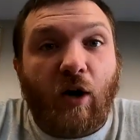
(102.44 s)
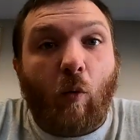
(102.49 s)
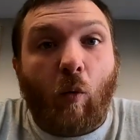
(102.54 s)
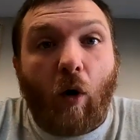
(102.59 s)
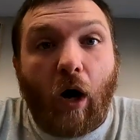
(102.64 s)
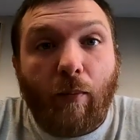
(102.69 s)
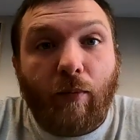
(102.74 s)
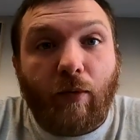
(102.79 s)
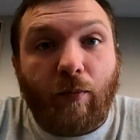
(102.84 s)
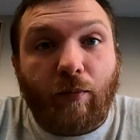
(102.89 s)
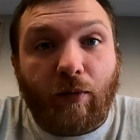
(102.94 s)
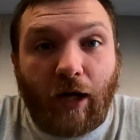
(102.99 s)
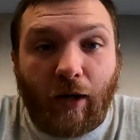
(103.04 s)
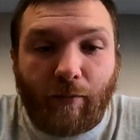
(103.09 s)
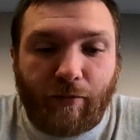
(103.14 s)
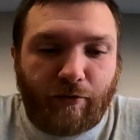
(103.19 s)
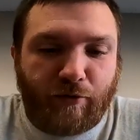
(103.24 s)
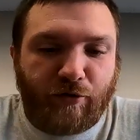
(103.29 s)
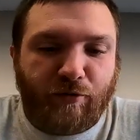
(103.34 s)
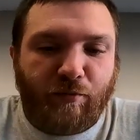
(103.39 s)
a Whopper
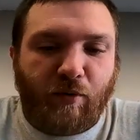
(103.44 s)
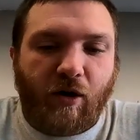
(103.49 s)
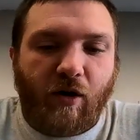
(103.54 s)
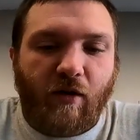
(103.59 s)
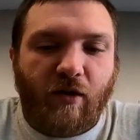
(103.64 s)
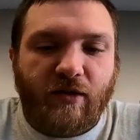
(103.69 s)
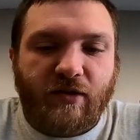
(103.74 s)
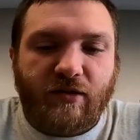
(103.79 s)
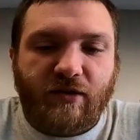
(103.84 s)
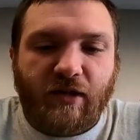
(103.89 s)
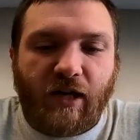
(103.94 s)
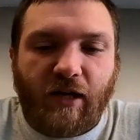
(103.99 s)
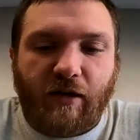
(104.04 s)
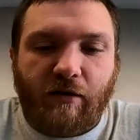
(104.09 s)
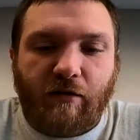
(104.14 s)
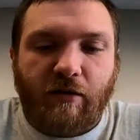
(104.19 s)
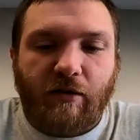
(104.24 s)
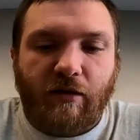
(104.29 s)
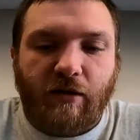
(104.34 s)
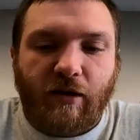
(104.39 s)
Plopper was part of this
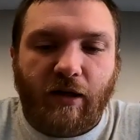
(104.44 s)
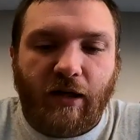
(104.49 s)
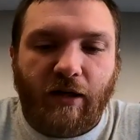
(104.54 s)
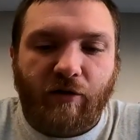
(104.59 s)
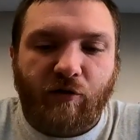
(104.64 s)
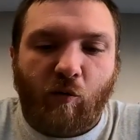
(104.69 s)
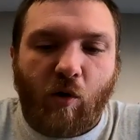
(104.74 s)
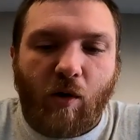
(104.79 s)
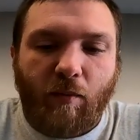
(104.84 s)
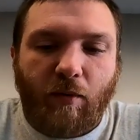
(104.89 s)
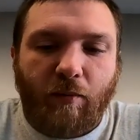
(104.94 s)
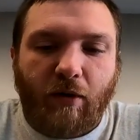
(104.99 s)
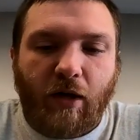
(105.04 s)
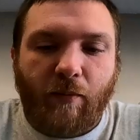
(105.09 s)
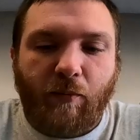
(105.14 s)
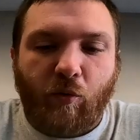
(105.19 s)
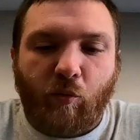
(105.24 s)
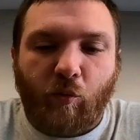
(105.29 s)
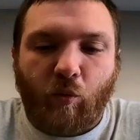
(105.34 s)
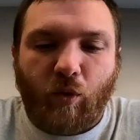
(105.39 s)
sale. It was a Whopper
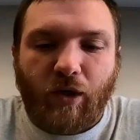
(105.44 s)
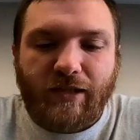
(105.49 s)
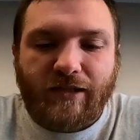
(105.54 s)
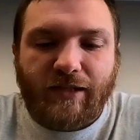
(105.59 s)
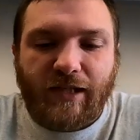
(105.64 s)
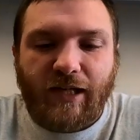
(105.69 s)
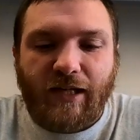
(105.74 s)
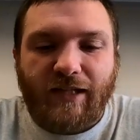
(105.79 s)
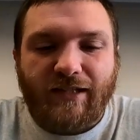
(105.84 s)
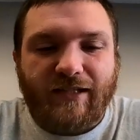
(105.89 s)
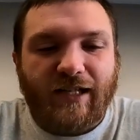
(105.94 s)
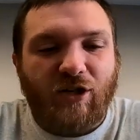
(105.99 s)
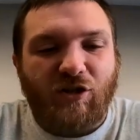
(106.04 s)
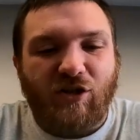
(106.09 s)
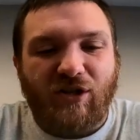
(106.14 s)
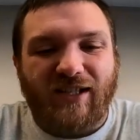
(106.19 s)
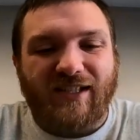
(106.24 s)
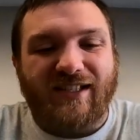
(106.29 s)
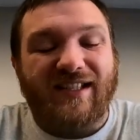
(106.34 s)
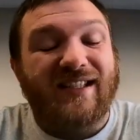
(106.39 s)
Plopper 110. It's
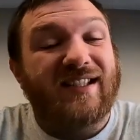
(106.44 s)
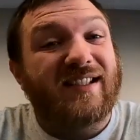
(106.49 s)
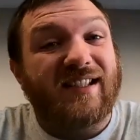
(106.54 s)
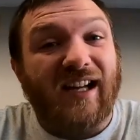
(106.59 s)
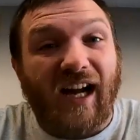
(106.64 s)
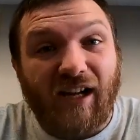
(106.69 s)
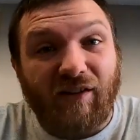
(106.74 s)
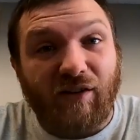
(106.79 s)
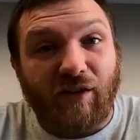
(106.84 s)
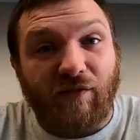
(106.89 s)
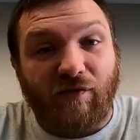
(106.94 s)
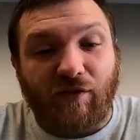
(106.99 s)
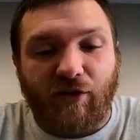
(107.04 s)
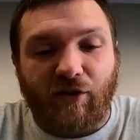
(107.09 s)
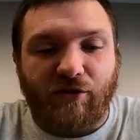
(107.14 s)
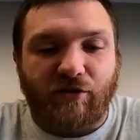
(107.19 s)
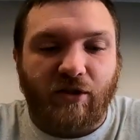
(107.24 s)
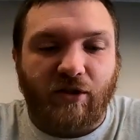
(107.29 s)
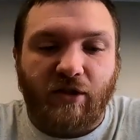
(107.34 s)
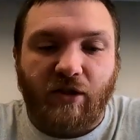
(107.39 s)
actually the silent
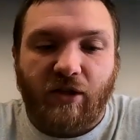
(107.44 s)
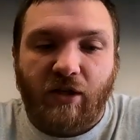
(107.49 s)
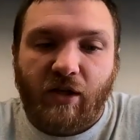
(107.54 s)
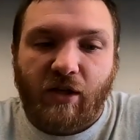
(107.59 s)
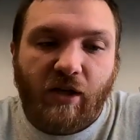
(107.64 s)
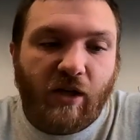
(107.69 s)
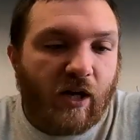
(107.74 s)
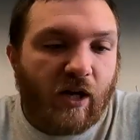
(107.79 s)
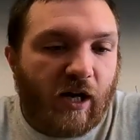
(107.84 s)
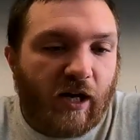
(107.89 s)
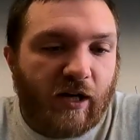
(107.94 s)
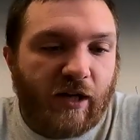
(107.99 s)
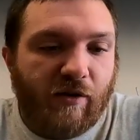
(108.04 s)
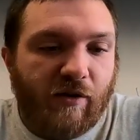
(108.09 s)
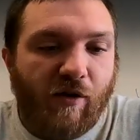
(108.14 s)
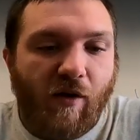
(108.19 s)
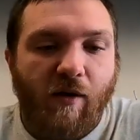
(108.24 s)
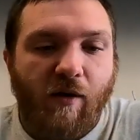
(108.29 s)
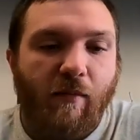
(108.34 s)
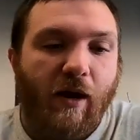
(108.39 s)
version. I
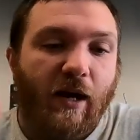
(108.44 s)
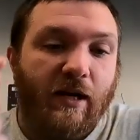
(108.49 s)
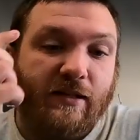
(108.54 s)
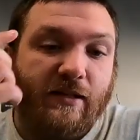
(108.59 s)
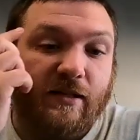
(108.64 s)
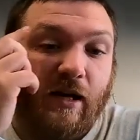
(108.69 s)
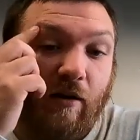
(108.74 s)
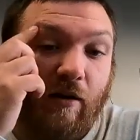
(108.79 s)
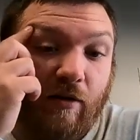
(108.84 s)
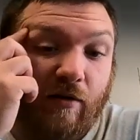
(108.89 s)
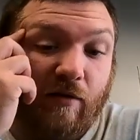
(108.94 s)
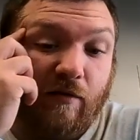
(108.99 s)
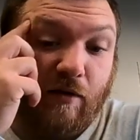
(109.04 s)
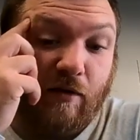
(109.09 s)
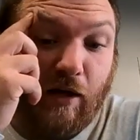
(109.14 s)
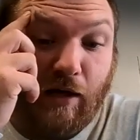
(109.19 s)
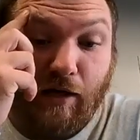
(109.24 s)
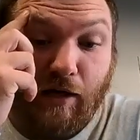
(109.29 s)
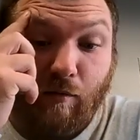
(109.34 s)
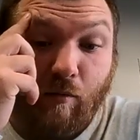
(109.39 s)
didn't know they made a silent
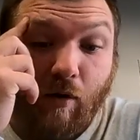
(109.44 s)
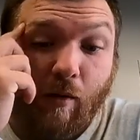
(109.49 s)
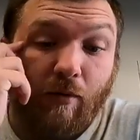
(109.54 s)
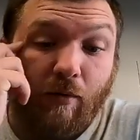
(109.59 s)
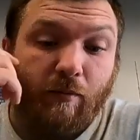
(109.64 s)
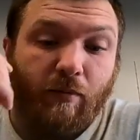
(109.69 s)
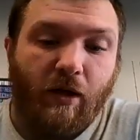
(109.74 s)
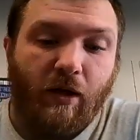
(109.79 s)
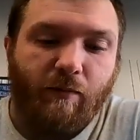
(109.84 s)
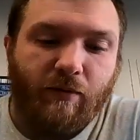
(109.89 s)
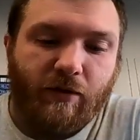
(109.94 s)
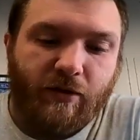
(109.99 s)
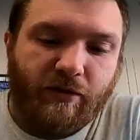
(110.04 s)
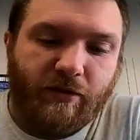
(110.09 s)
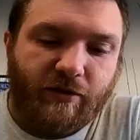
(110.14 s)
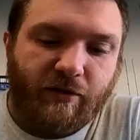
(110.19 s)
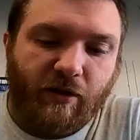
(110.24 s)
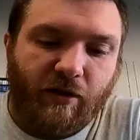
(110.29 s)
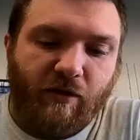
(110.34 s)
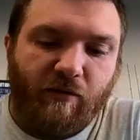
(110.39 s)
Whopper Plopper,
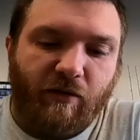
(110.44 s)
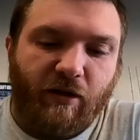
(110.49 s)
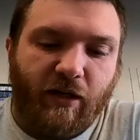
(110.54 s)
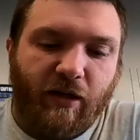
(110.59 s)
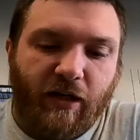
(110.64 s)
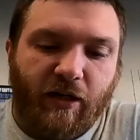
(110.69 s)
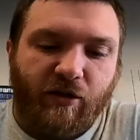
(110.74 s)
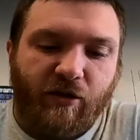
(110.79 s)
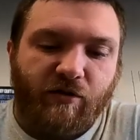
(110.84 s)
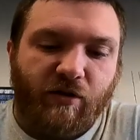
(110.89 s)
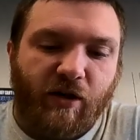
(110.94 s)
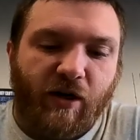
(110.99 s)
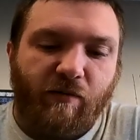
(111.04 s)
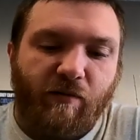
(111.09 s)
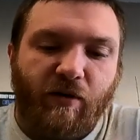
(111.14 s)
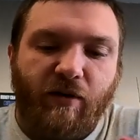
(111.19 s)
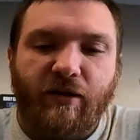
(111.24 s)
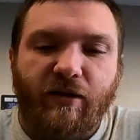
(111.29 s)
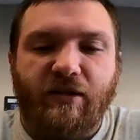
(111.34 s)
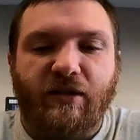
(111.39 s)
so I went ahead and tried
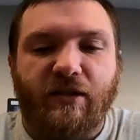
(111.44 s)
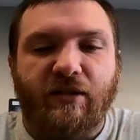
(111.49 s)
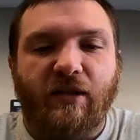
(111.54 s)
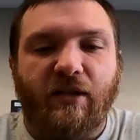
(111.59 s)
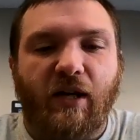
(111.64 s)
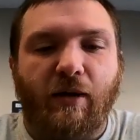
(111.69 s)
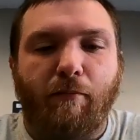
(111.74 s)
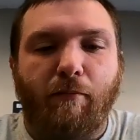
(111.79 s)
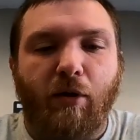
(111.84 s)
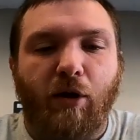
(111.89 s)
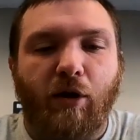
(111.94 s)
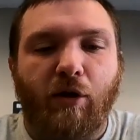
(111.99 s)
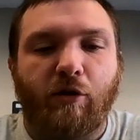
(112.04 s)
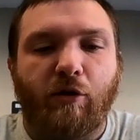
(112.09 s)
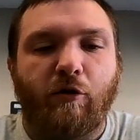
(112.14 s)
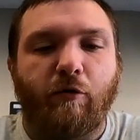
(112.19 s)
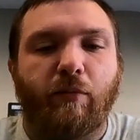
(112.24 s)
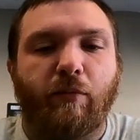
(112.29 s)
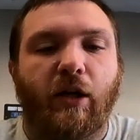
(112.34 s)
one. This is a Blue